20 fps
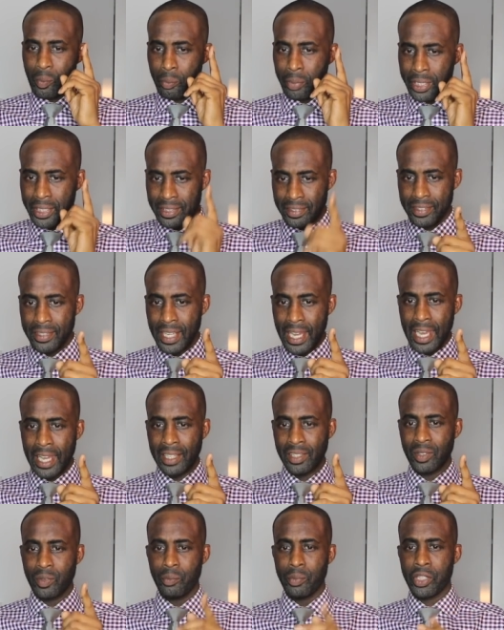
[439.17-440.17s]
But it's
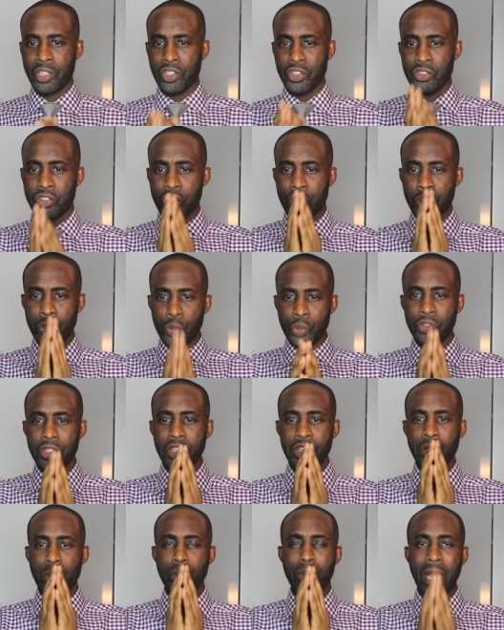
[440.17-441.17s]
not, because the true
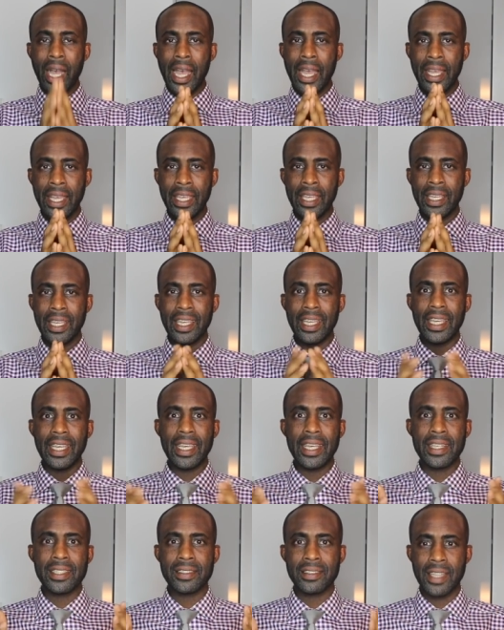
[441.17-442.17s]
thing you're buying
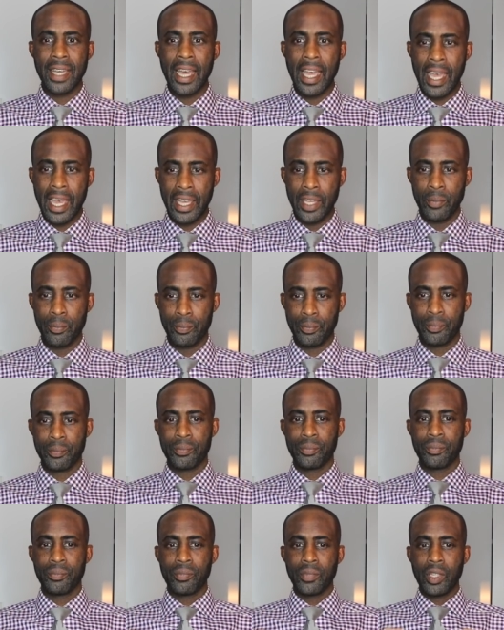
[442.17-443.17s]
is time,
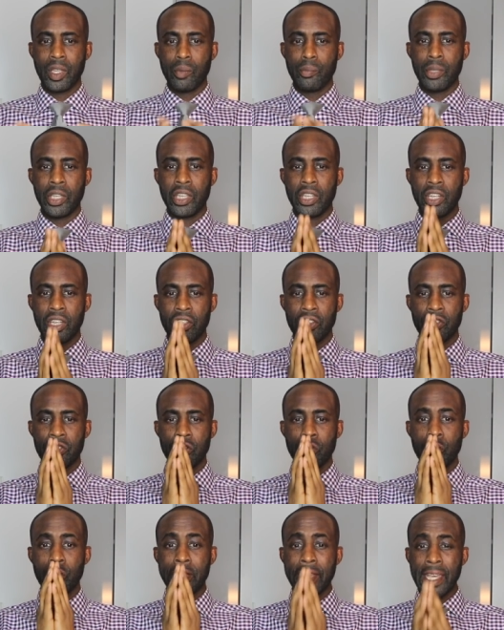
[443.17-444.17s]

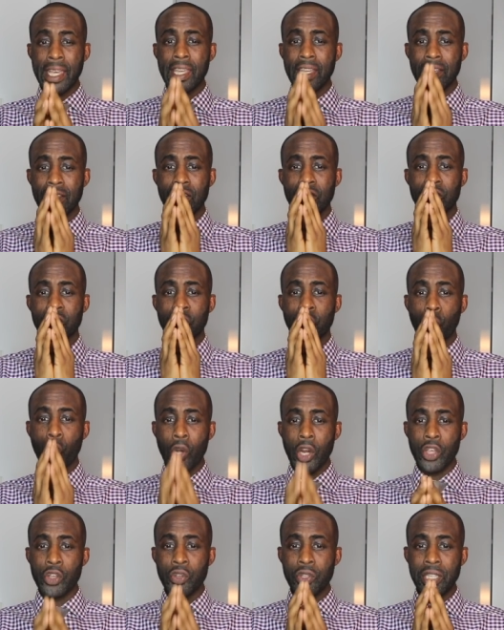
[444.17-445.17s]
because you get to
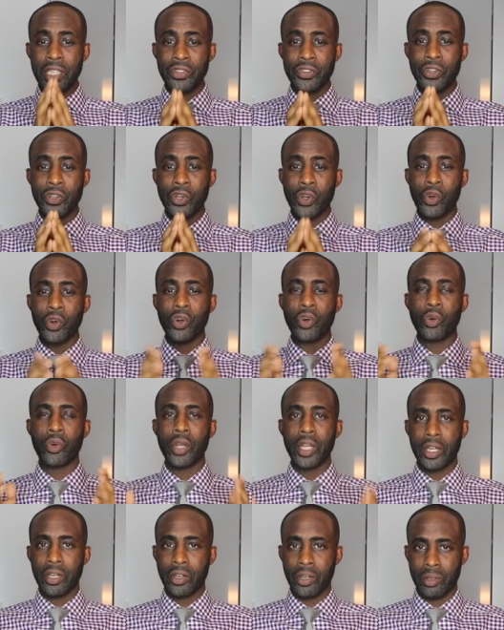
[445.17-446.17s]
where you need to go
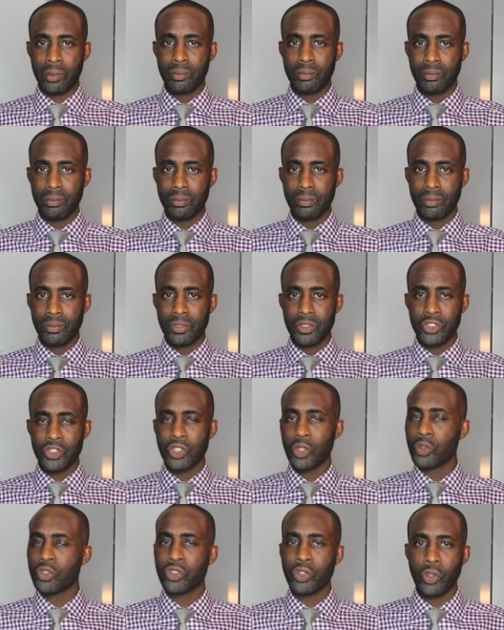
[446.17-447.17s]
quicker.
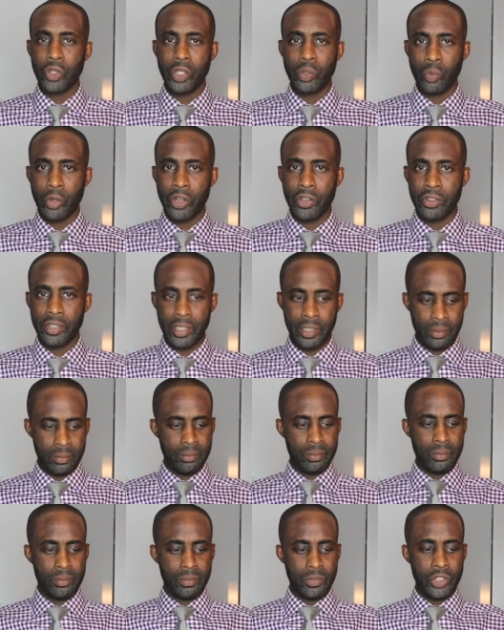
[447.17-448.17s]
So it's totally worth it.
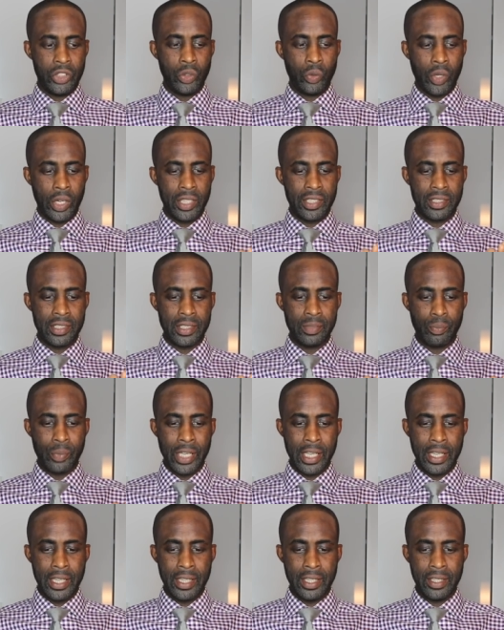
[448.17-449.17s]
Do you want to
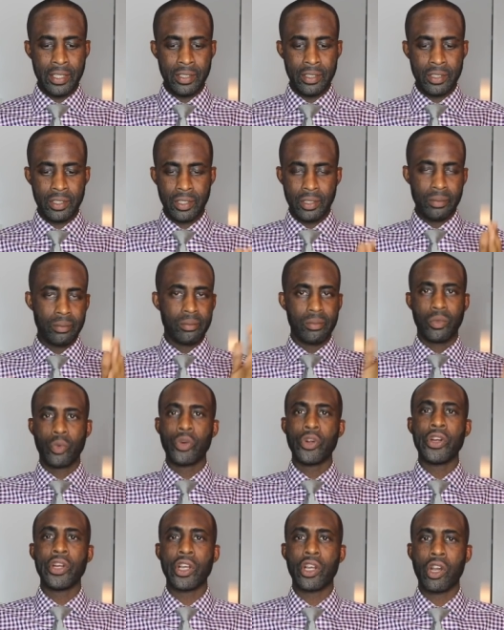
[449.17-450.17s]
spend,
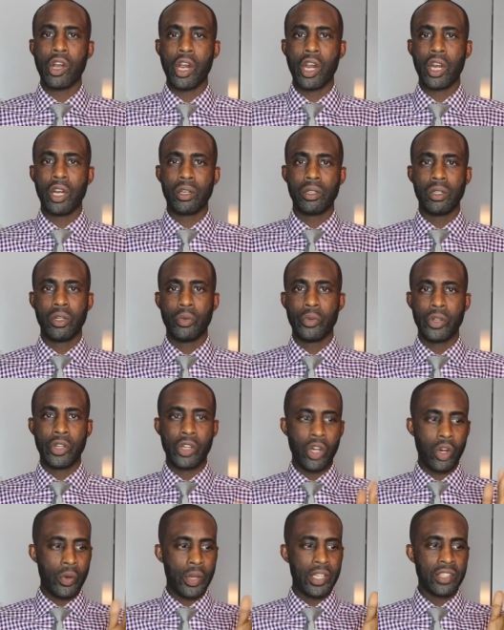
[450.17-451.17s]
we're in a car, we're
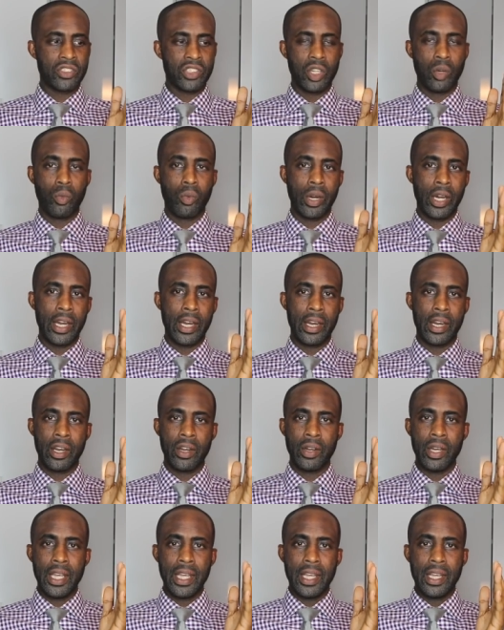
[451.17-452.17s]
going
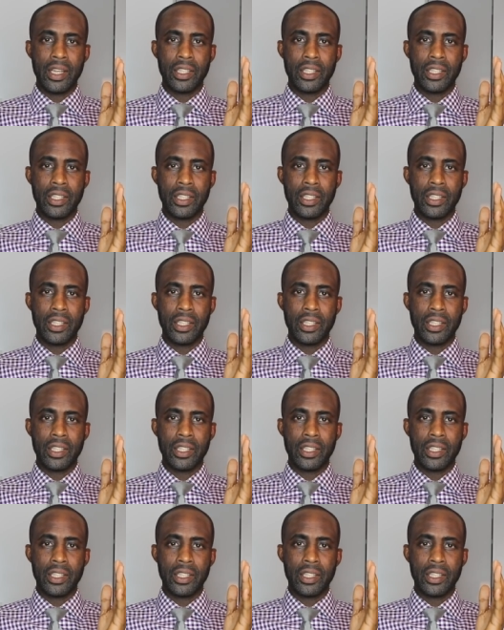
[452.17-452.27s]
somewhere